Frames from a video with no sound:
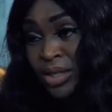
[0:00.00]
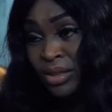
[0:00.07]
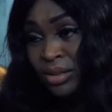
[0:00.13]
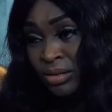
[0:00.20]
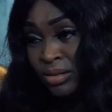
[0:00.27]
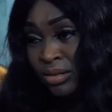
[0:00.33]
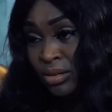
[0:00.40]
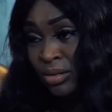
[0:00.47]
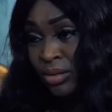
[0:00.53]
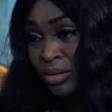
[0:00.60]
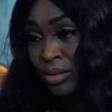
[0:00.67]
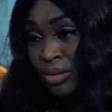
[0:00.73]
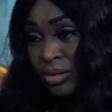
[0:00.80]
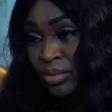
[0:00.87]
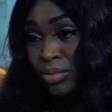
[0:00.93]
Daddy,
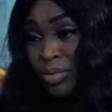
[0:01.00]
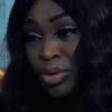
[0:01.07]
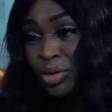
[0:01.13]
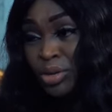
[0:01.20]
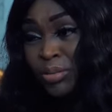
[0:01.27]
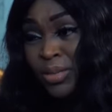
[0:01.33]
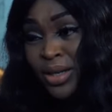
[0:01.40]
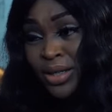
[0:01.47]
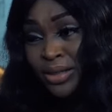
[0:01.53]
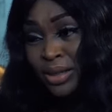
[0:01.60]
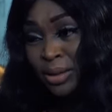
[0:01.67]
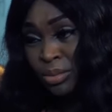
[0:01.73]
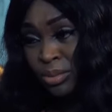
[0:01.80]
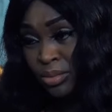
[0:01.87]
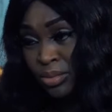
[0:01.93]
bring your mind
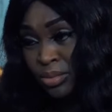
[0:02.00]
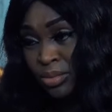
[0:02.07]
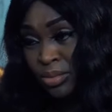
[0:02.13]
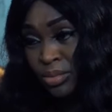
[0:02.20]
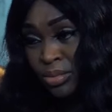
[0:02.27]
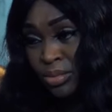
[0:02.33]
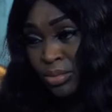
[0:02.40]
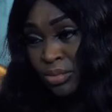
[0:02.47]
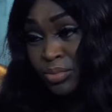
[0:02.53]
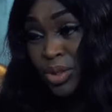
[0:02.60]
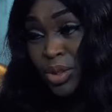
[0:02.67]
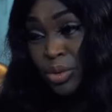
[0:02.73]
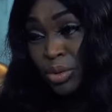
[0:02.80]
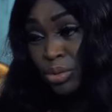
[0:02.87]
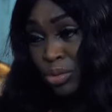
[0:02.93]
down.
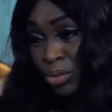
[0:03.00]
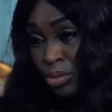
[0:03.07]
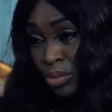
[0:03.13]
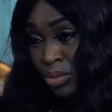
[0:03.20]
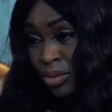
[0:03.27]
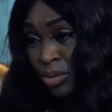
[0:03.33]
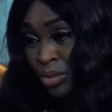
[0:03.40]
Biko, no.